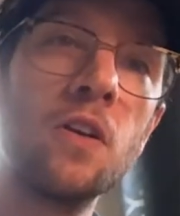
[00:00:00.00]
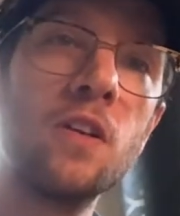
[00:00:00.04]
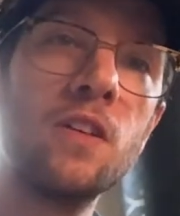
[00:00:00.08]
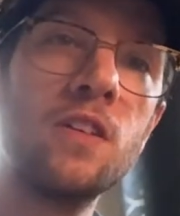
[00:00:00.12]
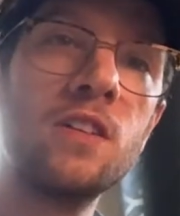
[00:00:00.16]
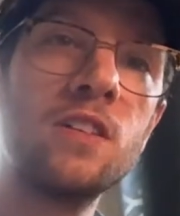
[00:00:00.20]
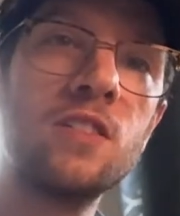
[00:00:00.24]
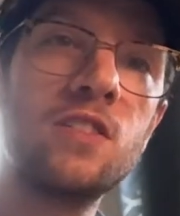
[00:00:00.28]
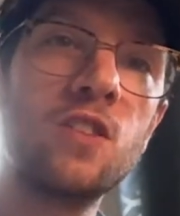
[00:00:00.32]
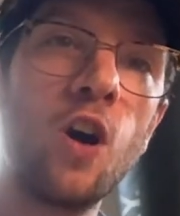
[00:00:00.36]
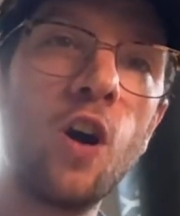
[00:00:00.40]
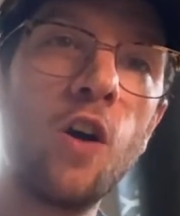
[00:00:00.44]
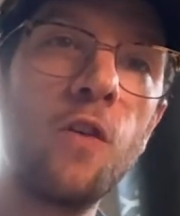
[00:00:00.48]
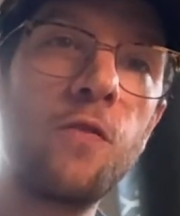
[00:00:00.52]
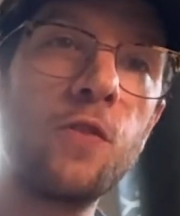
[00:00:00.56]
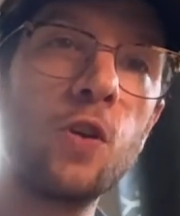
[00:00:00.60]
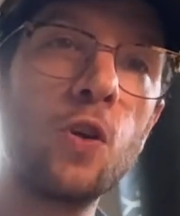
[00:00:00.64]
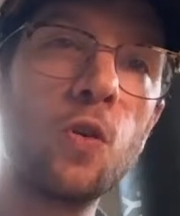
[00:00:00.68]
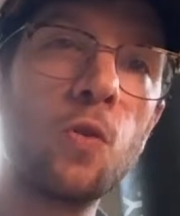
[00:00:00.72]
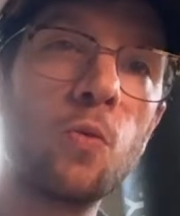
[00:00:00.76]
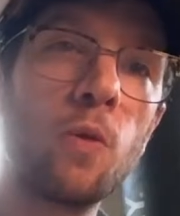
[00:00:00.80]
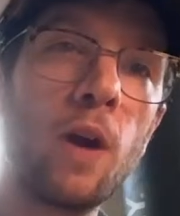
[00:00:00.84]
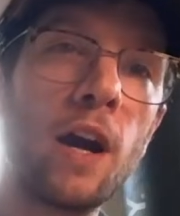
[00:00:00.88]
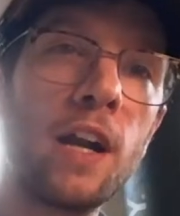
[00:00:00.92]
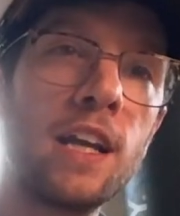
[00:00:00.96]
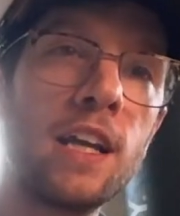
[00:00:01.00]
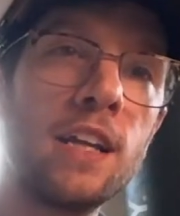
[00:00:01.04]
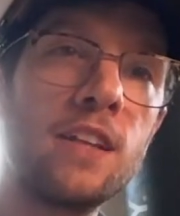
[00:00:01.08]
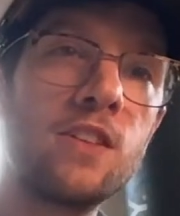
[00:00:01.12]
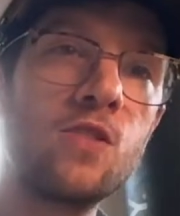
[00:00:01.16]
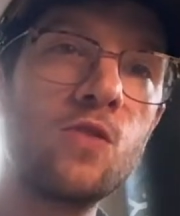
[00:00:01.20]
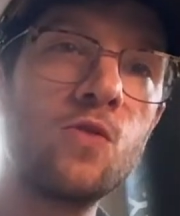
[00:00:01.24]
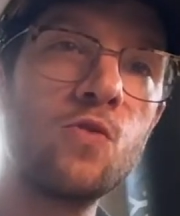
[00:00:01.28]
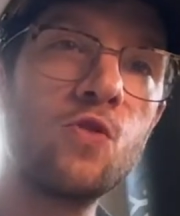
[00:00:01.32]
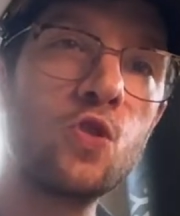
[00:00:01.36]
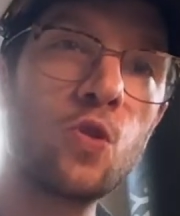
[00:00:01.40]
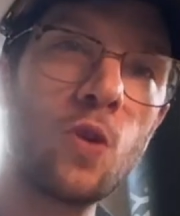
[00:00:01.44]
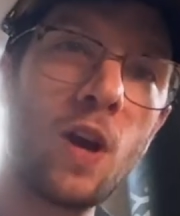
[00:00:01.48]
So if you're ready to
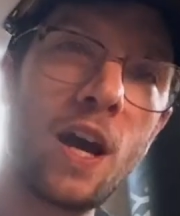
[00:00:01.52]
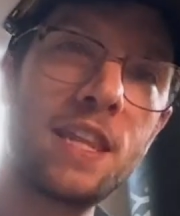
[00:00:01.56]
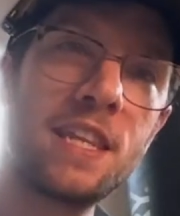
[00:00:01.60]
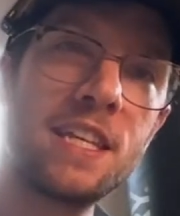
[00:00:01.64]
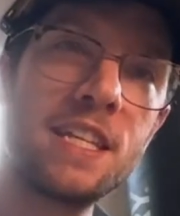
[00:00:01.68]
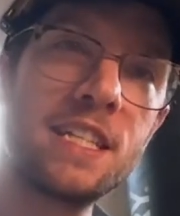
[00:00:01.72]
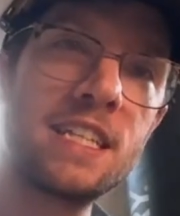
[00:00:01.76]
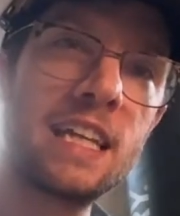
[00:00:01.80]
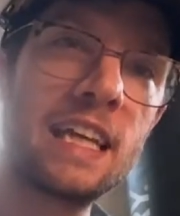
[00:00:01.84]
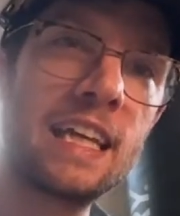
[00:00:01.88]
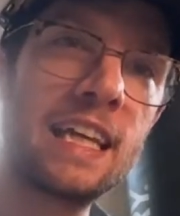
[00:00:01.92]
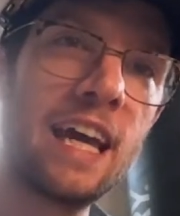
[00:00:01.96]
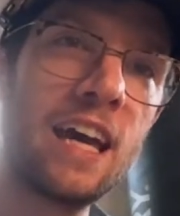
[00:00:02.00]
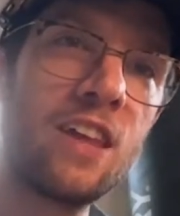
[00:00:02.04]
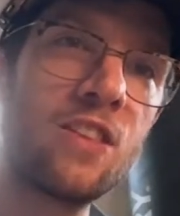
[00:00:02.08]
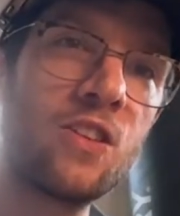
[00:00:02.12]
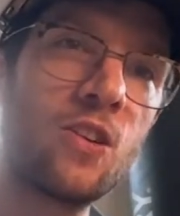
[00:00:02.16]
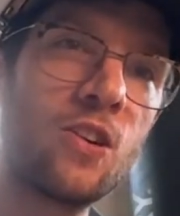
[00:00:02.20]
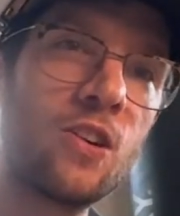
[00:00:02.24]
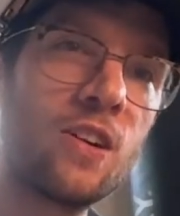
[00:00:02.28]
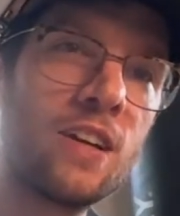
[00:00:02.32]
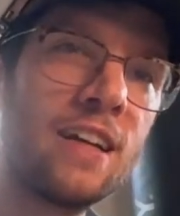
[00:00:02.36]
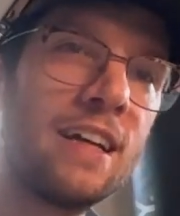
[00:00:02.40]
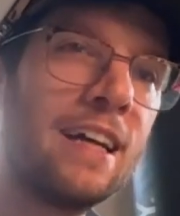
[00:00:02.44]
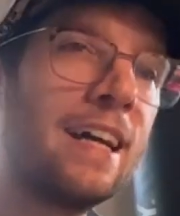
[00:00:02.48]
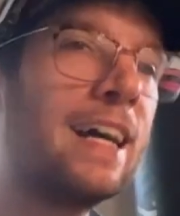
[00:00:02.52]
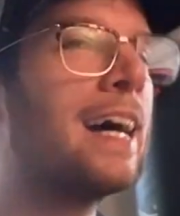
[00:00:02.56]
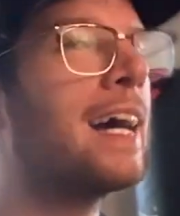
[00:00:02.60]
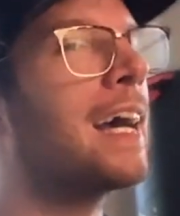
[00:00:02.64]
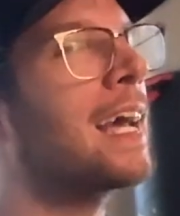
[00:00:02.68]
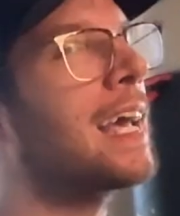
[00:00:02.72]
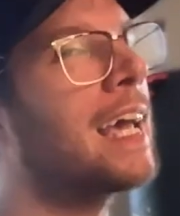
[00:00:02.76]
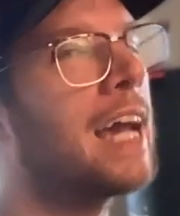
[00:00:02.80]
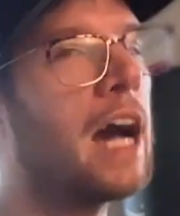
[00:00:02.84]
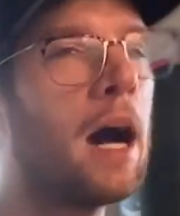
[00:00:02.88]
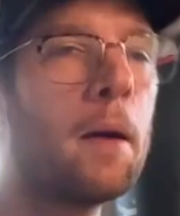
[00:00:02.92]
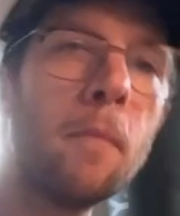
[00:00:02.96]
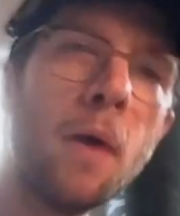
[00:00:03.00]
try these together,
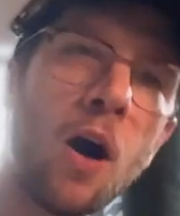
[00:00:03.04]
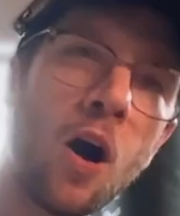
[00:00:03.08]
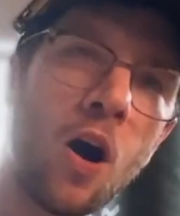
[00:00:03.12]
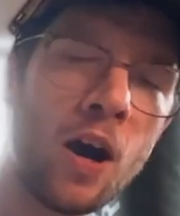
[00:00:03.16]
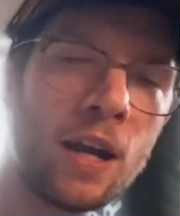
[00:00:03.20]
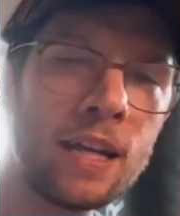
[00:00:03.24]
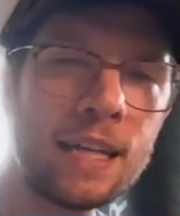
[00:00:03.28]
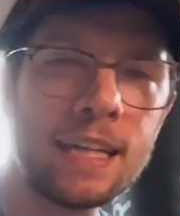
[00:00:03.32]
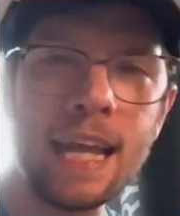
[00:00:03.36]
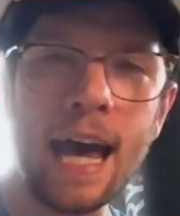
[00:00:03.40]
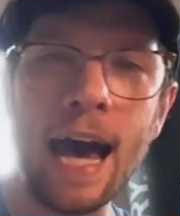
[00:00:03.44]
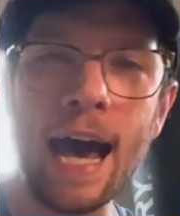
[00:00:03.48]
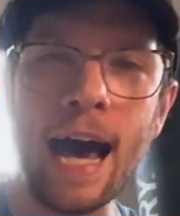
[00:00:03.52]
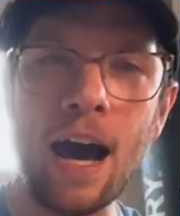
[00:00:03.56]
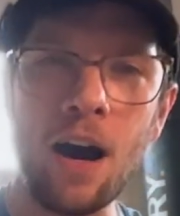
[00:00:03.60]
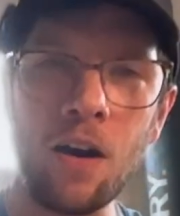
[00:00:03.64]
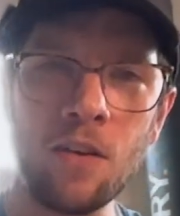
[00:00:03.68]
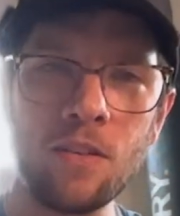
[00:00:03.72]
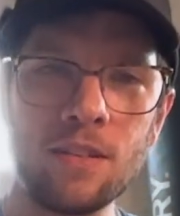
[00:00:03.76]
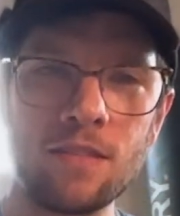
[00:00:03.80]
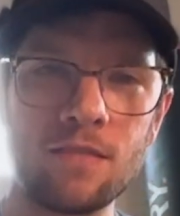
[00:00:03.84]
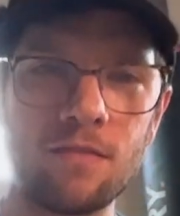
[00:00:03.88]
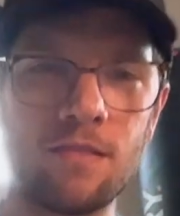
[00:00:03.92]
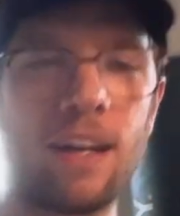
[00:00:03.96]
come on down.